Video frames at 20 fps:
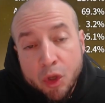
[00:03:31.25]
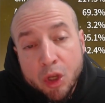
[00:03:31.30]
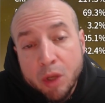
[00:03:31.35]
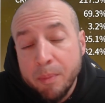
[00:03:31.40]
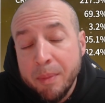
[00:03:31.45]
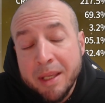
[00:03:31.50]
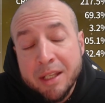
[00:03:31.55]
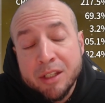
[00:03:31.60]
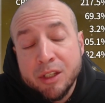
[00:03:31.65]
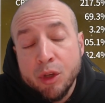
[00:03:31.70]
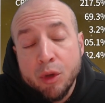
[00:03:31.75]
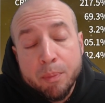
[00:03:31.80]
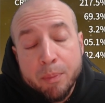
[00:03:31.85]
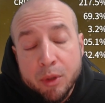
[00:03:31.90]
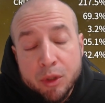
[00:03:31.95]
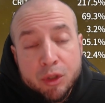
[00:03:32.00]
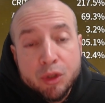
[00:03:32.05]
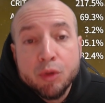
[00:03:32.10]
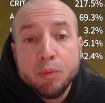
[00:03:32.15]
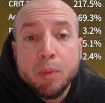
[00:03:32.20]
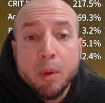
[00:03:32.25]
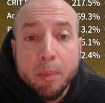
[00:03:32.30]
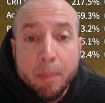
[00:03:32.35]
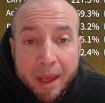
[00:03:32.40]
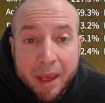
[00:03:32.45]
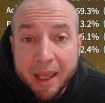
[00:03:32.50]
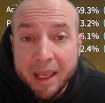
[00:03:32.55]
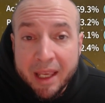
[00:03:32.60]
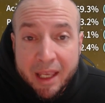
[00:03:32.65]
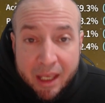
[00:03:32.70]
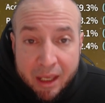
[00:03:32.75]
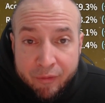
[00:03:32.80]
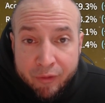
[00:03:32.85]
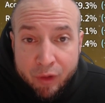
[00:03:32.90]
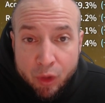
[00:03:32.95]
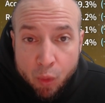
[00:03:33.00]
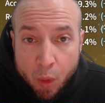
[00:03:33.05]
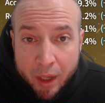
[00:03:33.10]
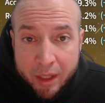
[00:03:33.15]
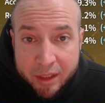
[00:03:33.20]
You can be super picky
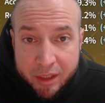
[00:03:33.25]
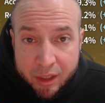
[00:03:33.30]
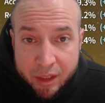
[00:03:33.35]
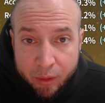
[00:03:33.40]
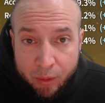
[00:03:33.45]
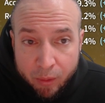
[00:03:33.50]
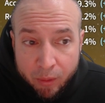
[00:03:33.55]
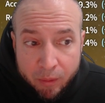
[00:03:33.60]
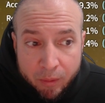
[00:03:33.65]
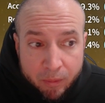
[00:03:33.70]
if you want to,